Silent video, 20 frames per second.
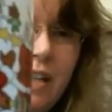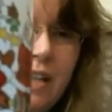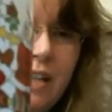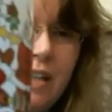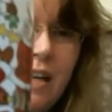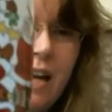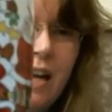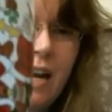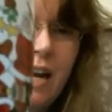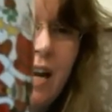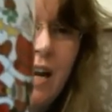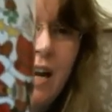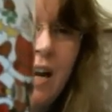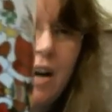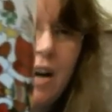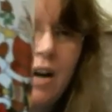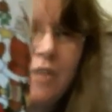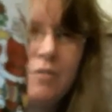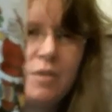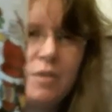I
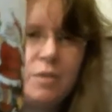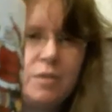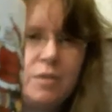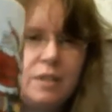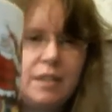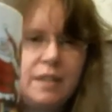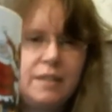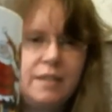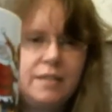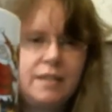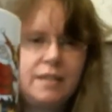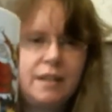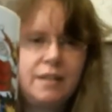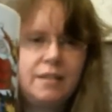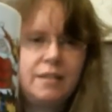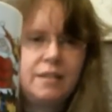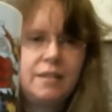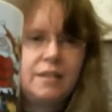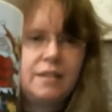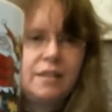love all these
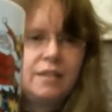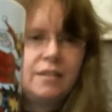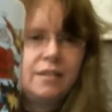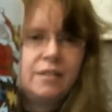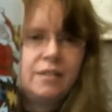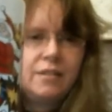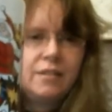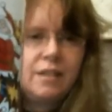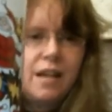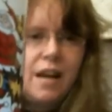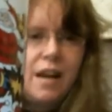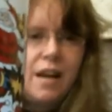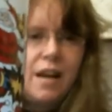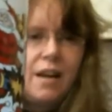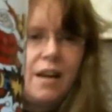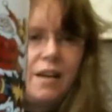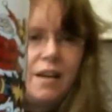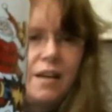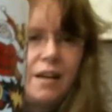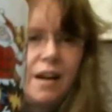Santas on
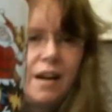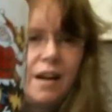there.